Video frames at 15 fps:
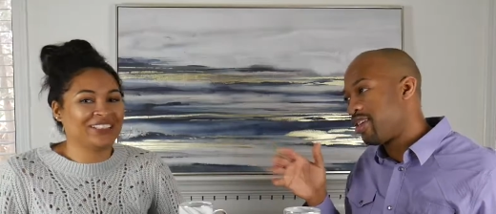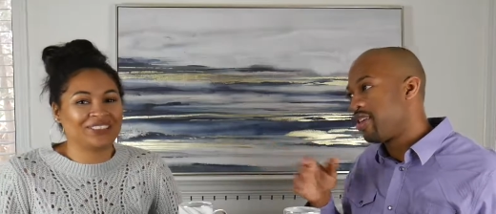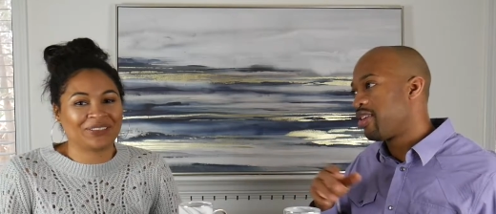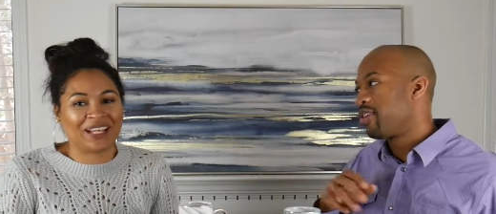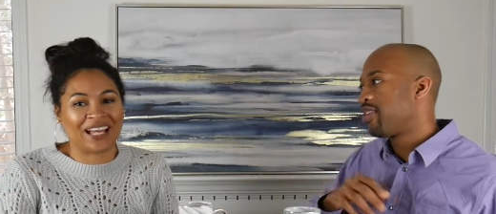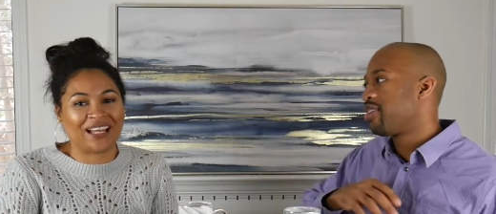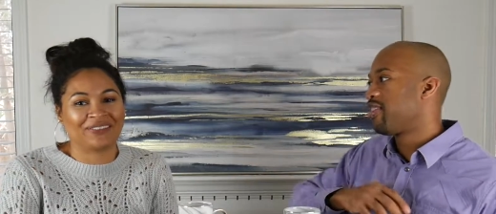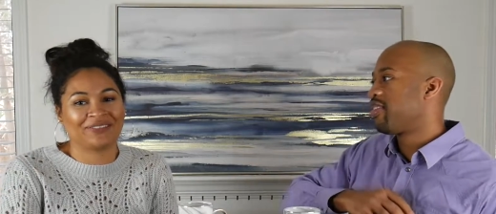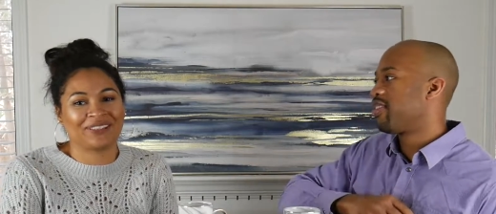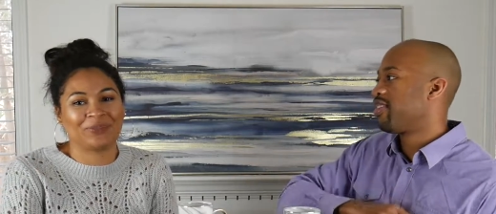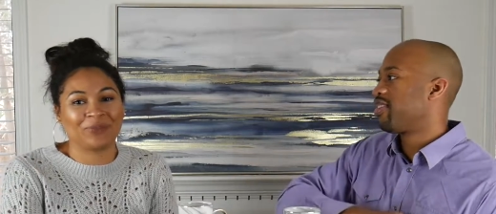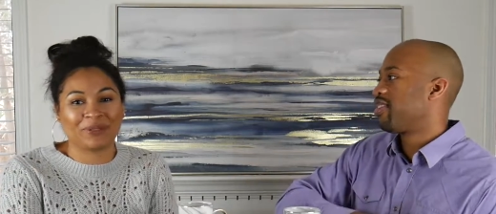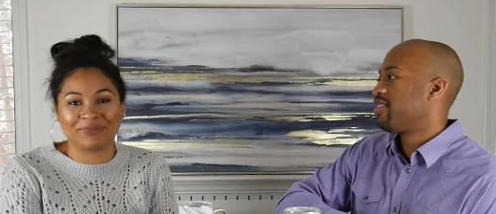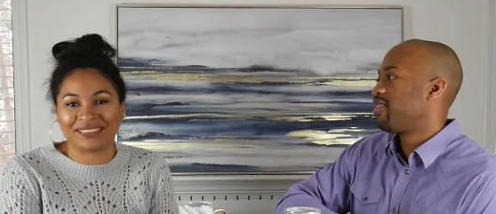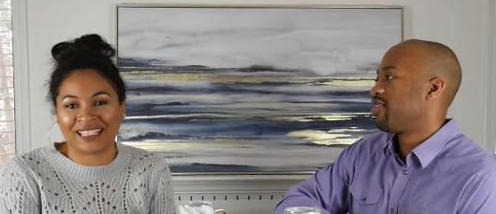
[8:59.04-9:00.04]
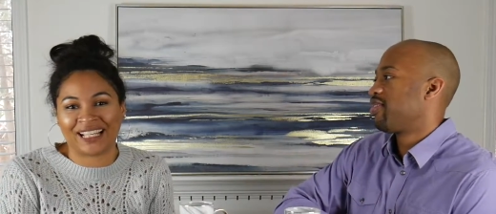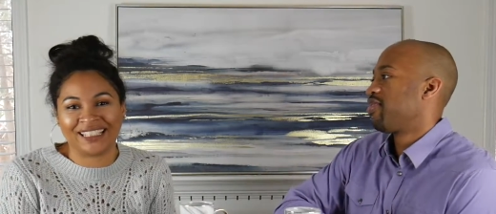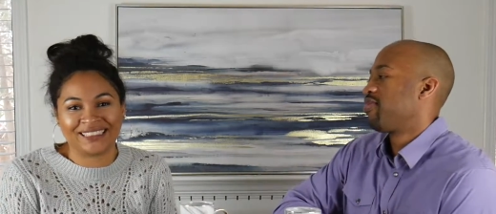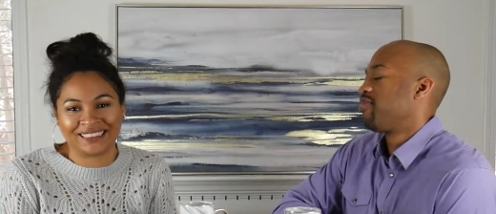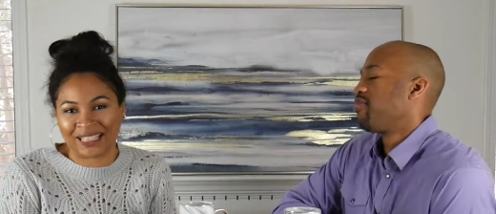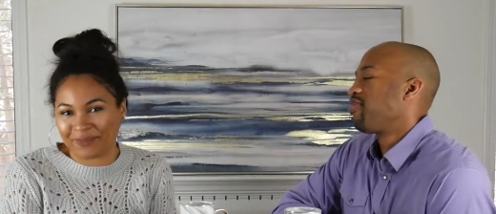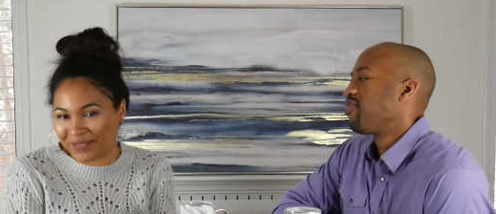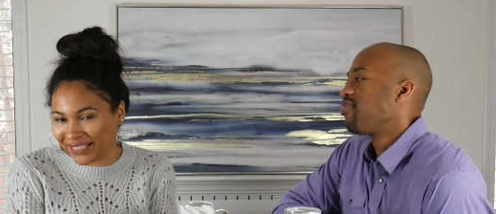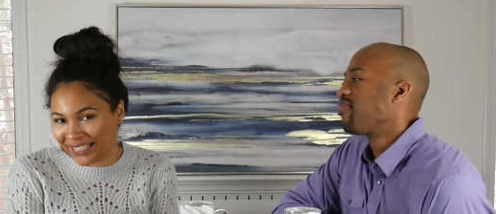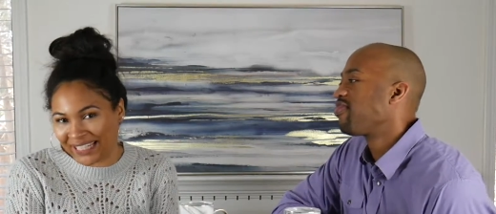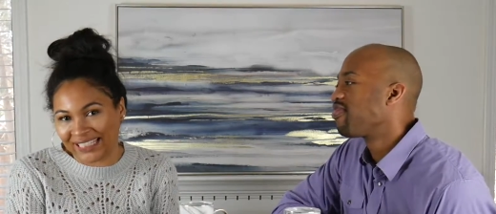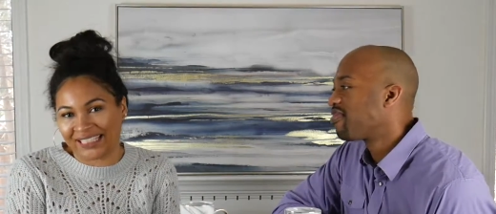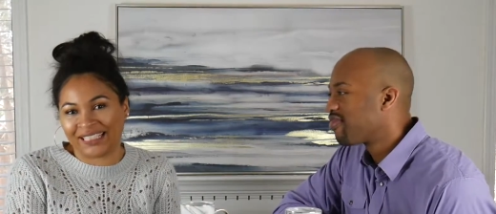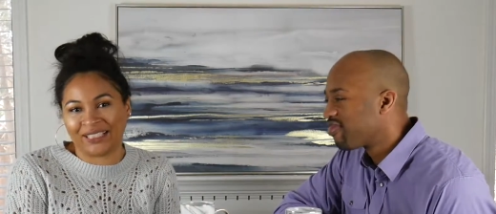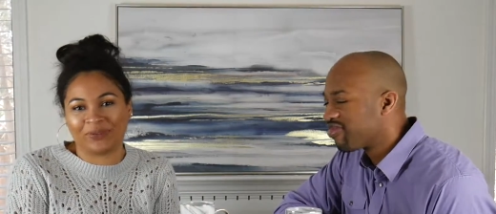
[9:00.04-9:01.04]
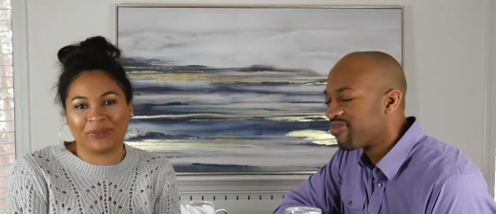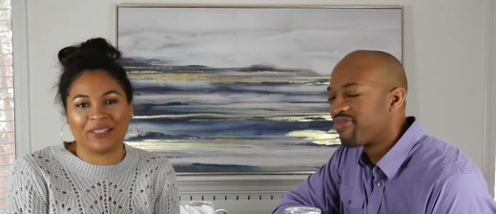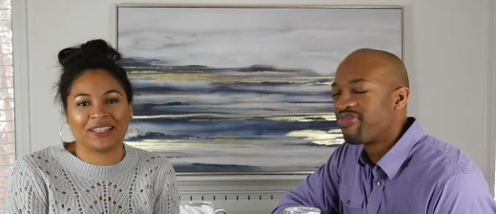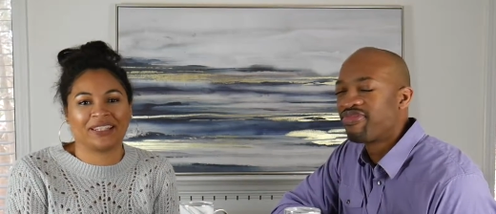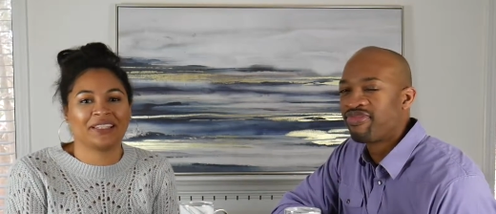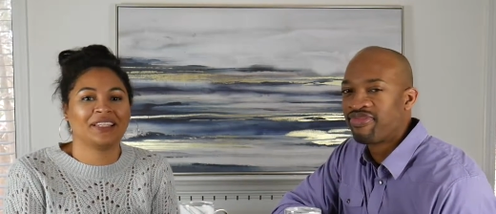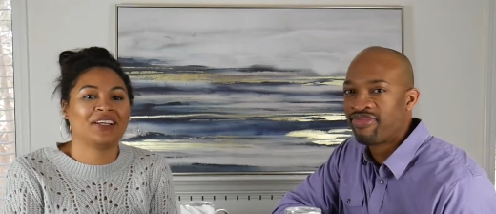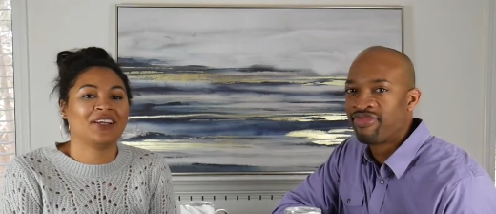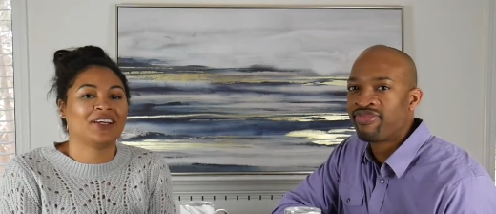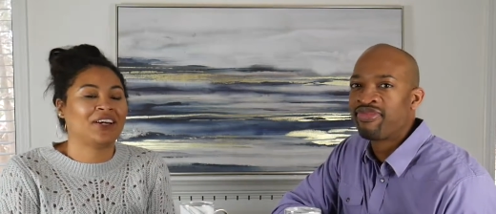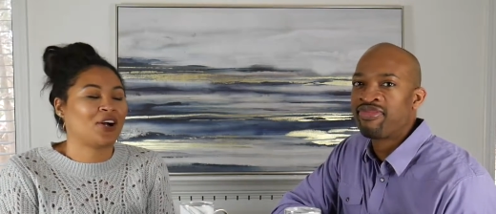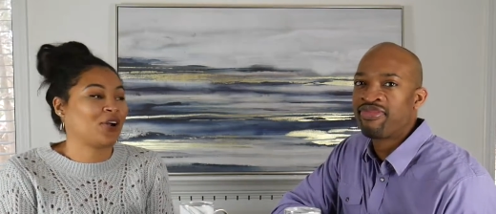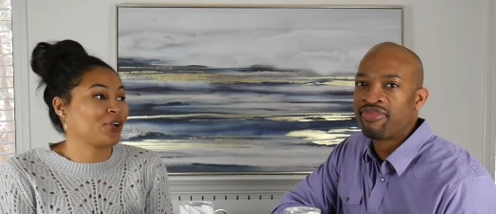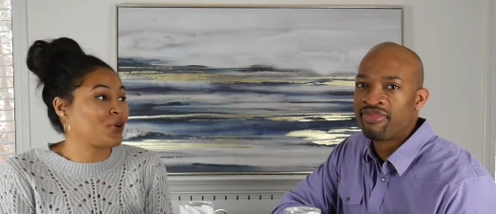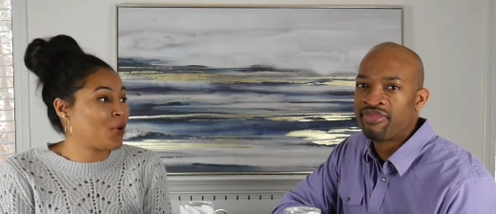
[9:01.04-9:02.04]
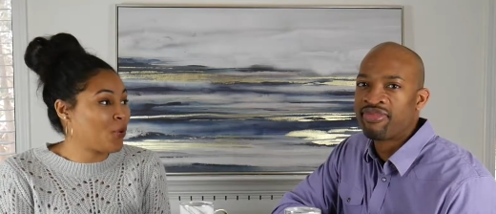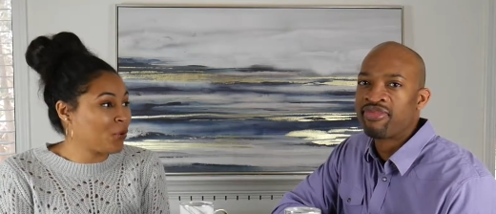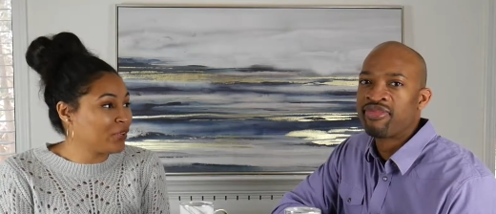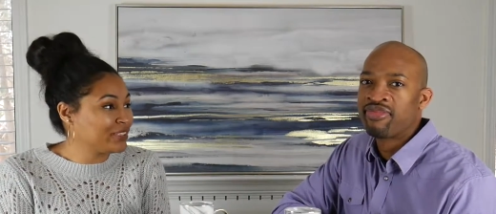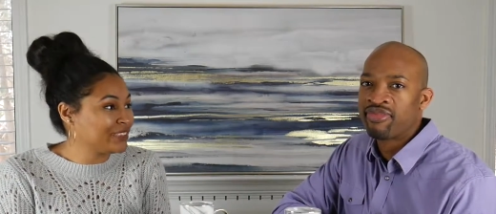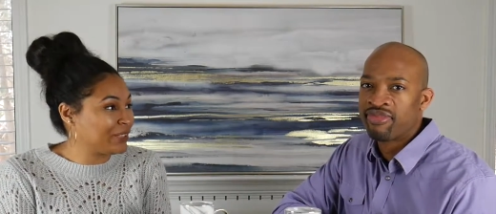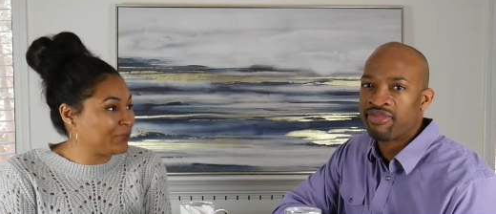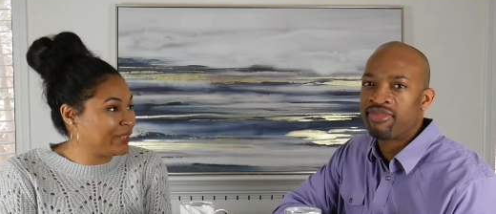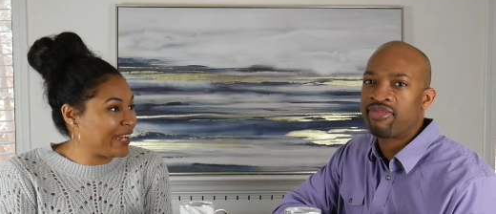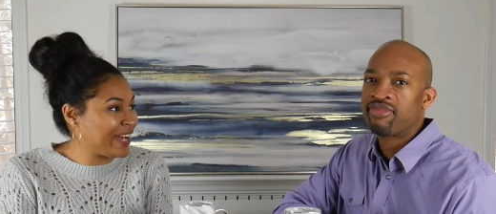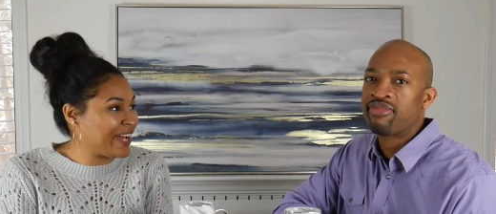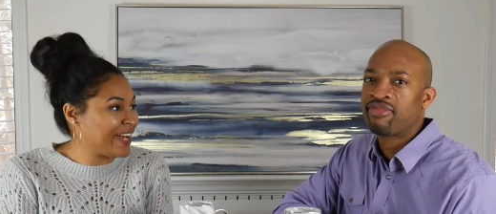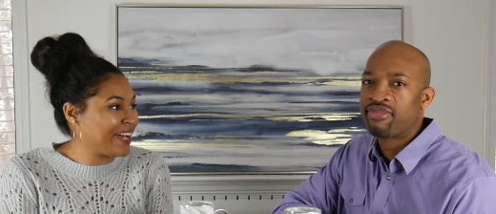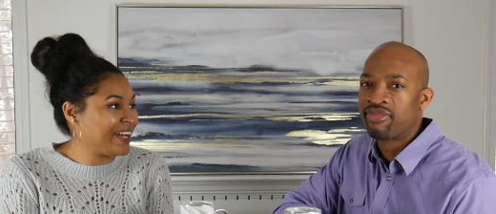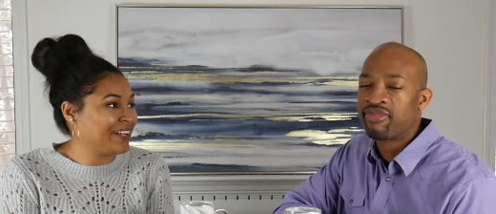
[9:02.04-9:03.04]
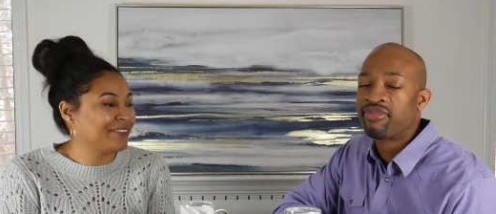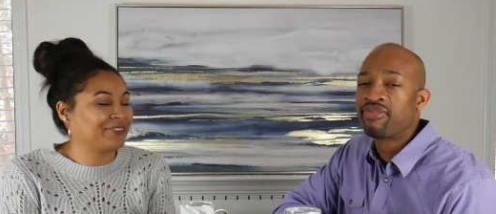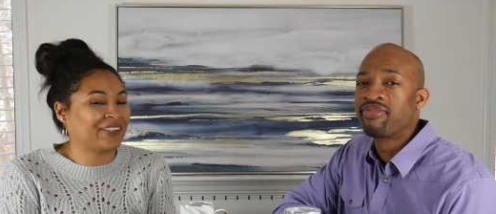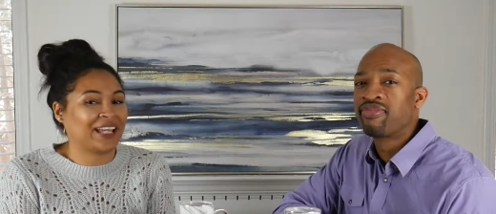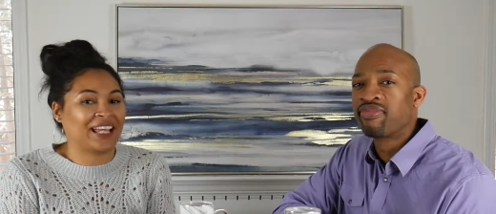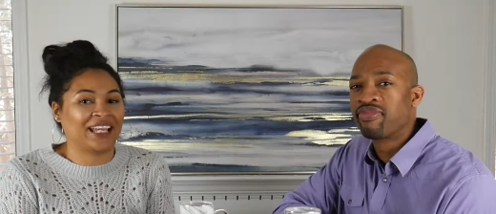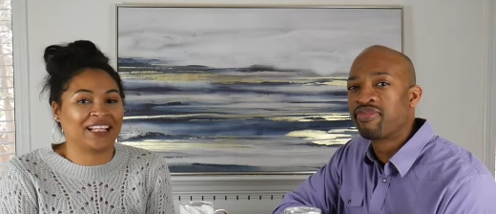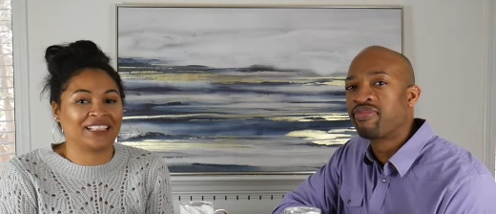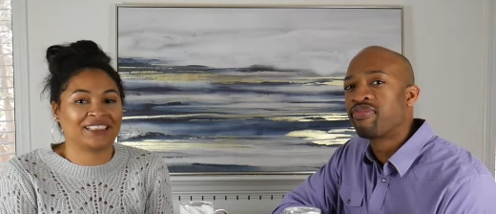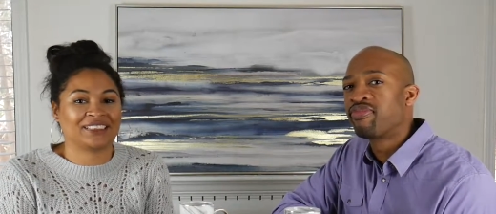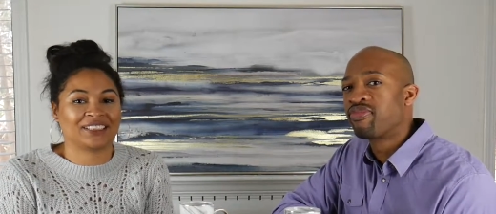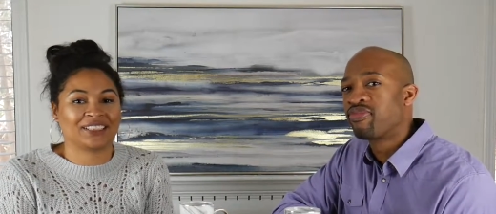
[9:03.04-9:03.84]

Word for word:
Speaker 1: also have a website, Damien Kenady with our course that we have and